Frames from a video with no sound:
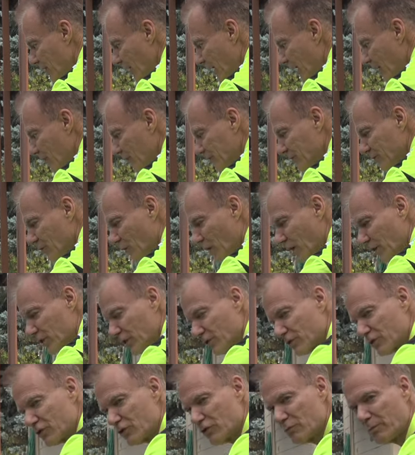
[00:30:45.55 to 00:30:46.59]
your house wall,
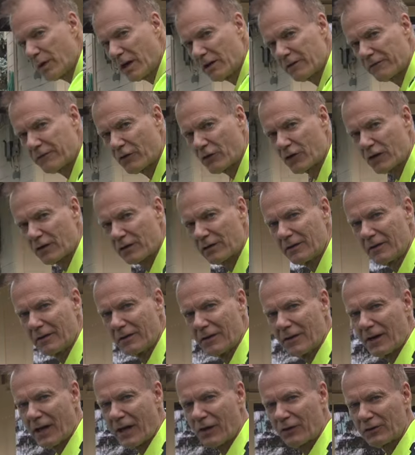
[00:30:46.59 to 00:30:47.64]
your 2x4
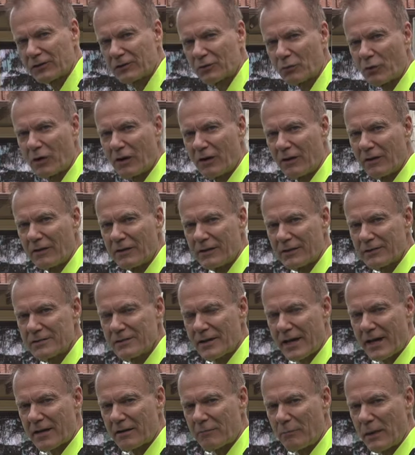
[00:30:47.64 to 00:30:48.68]
house wall.
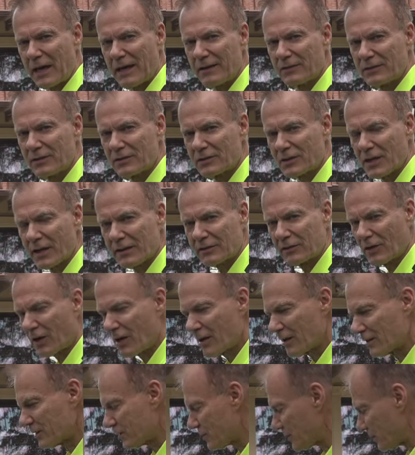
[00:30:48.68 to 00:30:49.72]
Isn't that amazing
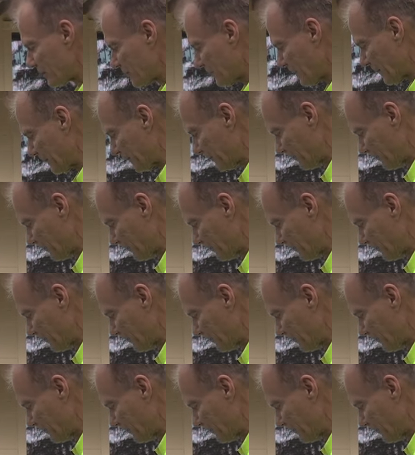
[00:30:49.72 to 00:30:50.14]
technology?